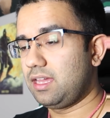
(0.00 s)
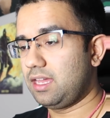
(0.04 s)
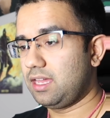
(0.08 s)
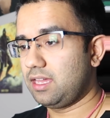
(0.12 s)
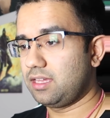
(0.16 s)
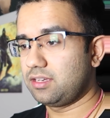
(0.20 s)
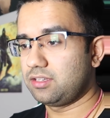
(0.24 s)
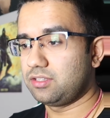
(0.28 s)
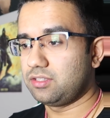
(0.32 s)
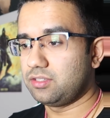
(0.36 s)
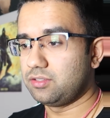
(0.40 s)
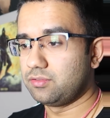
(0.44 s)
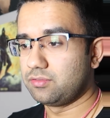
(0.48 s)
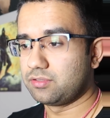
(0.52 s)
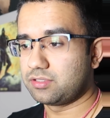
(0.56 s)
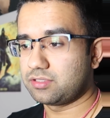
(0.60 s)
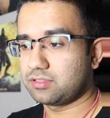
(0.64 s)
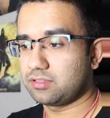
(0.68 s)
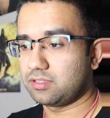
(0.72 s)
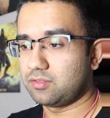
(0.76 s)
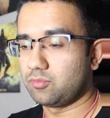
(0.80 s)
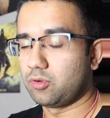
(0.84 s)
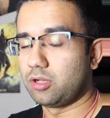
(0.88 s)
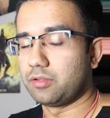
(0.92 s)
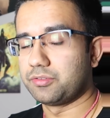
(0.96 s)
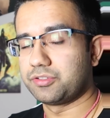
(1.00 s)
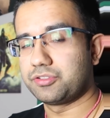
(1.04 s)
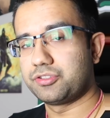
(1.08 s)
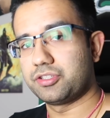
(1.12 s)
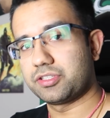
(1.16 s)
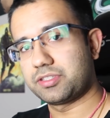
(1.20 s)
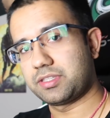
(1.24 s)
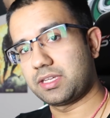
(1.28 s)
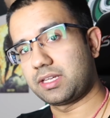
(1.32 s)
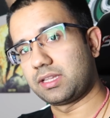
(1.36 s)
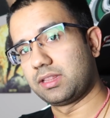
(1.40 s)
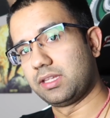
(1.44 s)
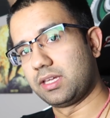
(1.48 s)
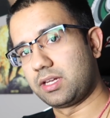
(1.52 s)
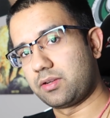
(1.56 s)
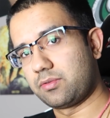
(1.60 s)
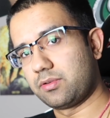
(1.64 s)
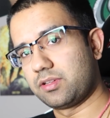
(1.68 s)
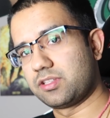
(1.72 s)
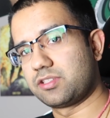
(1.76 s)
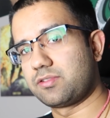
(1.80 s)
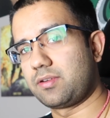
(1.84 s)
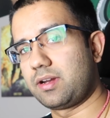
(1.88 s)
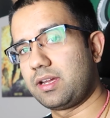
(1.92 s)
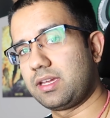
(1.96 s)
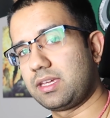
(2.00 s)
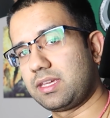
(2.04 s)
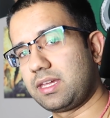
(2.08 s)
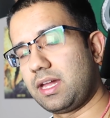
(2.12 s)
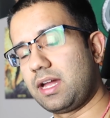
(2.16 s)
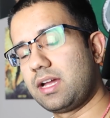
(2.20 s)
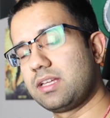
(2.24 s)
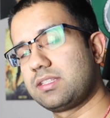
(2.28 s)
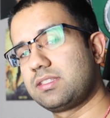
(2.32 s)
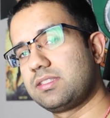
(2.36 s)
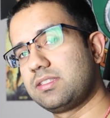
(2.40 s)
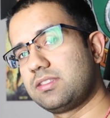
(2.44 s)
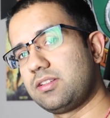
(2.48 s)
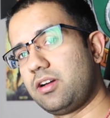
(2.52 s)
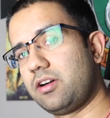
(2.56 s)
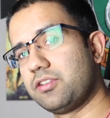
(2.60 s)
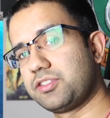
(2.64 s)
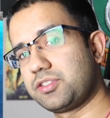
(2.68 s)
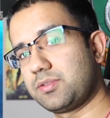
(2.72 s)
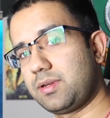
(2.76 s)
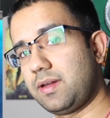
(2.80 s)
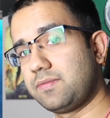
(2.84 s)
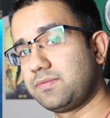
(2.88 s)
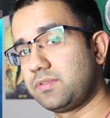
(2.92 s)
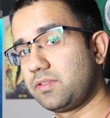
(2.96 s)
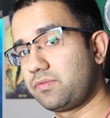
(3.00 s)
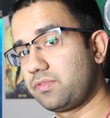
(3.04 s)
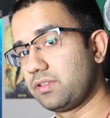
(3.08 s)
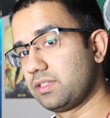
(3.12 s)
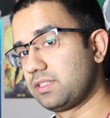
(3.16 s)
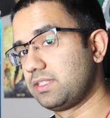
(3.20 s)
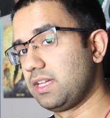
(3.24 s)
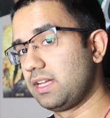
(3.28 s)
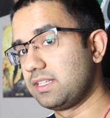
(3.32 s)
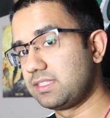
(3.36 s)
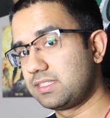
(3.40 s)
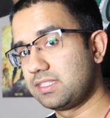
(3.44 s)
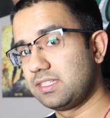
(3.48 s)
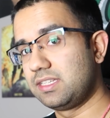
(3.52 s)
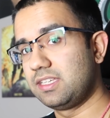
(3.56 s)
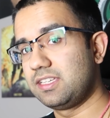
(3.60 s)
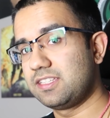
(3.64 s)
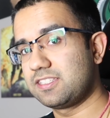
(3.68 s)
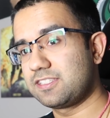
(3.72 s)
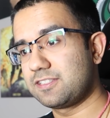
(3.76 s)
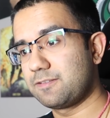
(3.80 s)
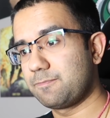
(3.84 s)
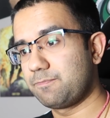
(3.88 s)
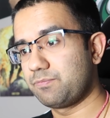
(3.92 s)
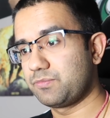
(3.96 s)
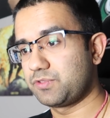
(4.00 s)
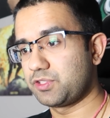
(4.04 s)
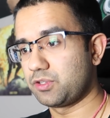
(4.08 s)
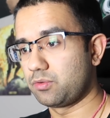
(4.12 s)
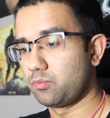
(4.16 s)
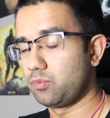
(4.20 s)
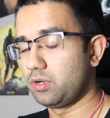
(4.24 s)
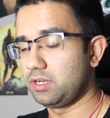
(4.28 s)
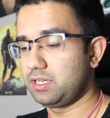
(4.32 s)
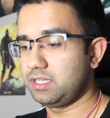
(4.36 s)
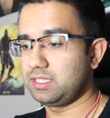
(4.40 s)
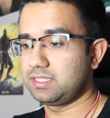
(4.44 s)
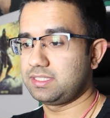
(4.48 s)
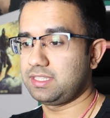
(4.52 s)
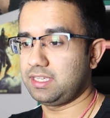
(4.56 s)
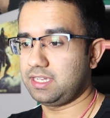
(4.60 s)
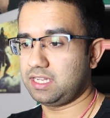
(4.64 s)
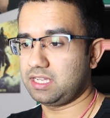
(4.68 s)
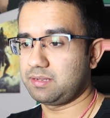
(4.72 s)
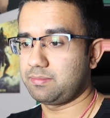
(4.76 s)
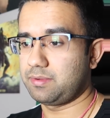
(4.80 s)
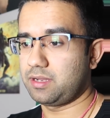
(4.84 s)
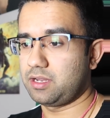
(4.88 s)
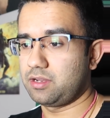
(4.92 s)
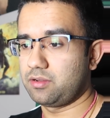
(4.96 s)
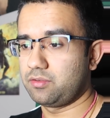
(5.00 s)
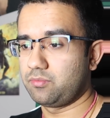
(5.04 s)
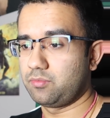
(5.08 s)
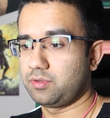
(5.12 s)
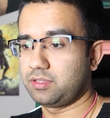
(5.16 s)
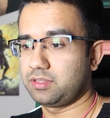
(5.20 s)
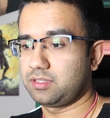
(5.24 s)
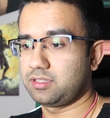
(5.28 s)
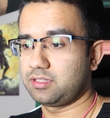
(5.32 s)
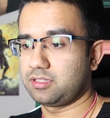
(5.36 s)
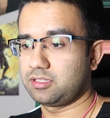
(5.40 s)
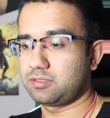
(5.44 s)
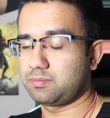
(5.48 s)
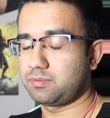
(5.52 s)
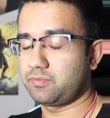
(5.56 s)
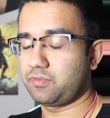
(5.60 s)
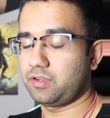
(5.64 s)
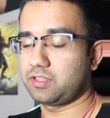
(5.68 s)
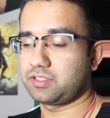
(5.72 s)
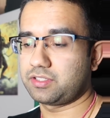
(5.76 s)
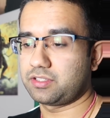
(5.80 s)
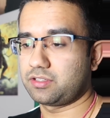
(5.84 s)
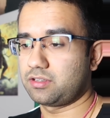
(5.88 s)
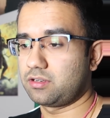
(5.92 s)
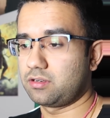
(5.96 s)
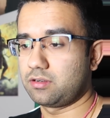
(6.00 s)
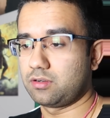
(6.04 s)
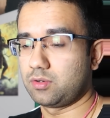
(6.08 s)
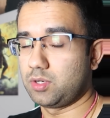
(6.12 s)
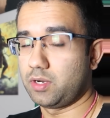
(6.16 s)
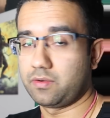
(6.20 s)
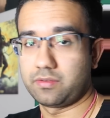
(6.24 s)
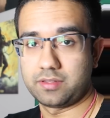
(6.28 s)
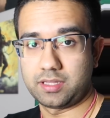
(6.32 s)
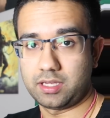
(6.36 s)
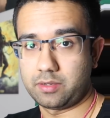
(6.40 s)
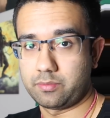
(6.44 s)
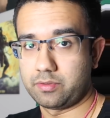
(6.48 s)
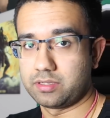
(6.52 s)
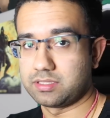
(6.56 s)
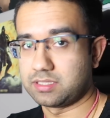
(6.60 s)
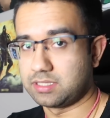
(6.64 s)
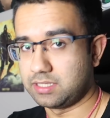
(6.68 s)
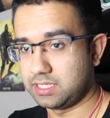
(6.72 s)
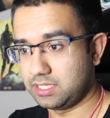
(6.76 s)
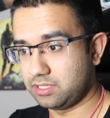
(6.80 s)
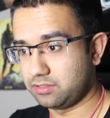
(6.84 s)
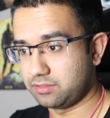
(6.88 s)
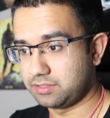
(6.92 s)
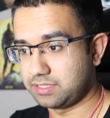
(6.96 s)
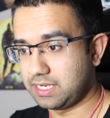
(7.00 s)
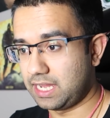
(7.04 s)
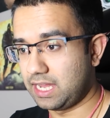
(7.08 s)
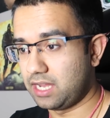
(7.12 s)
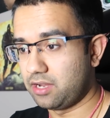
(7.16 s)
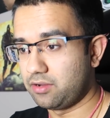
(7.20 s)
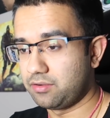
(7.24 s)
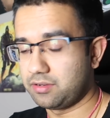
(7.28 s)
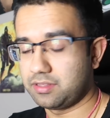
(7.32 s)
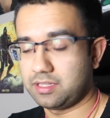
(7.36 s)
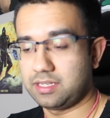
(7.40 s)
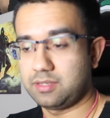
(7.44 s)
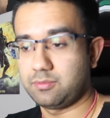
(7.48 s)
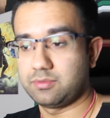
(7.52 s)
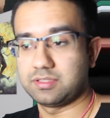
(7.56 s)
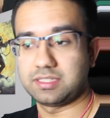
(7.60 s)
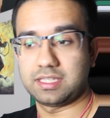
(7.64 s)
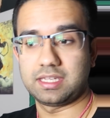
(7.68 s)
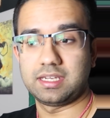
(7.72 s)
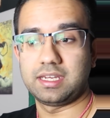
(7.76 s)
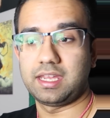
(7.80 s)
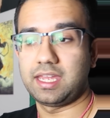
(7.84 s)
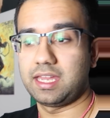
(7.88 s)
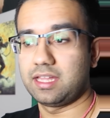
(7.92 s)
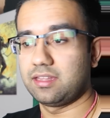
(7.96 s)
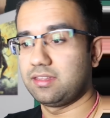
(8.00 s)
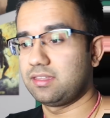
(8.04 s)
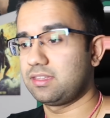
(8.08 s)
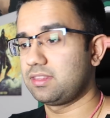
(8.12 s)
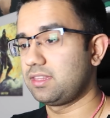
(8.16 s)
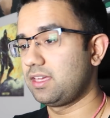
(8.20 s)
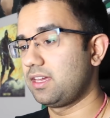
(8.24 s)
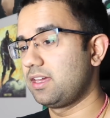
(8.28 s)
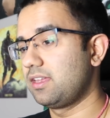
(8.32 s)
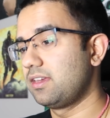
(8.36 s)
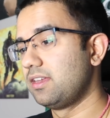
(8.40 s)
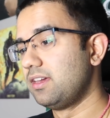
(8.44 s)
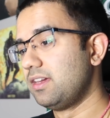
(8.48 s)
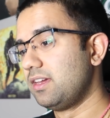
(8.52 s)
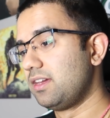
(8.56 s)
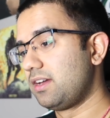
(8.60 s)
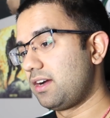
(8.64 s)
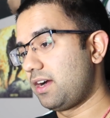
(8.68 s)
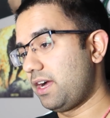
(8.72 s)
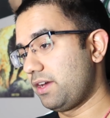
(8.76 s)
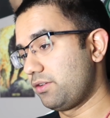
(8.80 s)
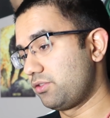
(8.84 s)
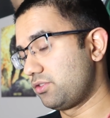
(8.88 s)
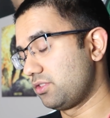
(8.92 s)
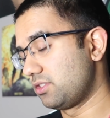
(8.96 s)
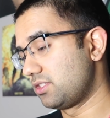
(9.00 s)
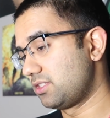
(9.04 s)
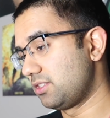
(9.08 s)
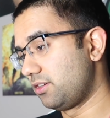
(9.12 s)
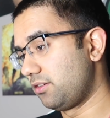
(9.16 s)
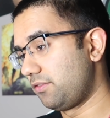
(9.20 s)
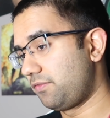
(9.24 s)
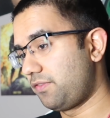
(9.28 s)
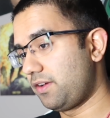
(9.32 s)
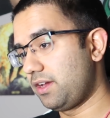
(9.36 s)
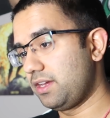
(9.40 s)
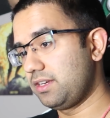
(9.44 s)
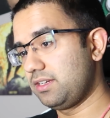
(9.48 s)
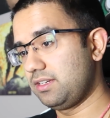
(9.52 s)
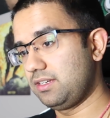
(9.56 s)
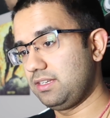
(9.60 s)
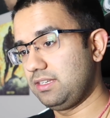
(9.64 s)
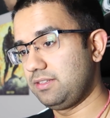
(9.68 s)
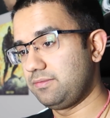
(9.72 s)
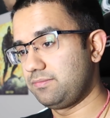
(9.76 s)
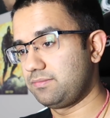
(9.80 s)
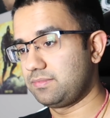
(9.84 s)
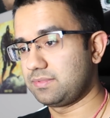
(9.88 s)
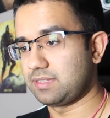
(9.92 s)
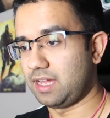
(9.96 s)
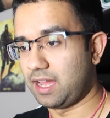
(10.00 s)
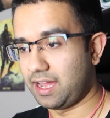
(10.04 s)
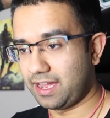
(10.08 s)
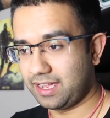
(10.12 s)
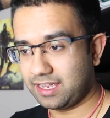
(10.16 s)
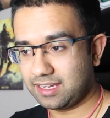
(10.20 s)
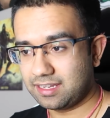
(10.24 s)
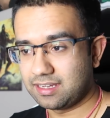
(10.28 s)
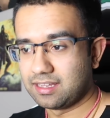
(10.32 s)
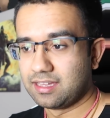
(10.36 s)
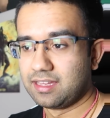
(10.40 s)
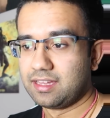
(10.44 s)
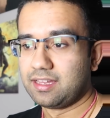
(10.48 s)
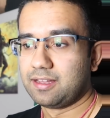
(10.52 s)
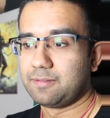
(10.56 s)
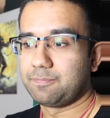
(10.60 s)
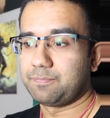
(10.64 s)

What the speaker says: And usually, well, just like liquids, right, gases also have different densities. So what he's saying about when the professor, whoever that was, kneeled down and then he was inhaling that hydrogen sulfide and he died,